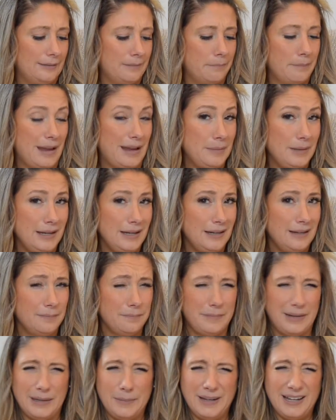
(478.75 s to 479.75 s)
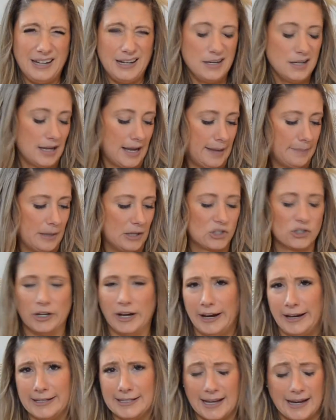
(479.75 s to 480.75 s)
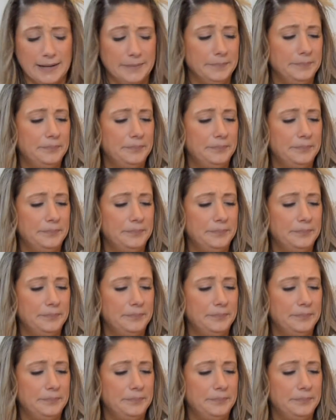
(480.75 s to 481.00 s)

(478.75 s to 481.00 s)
maybe? I'm not sure how you say it.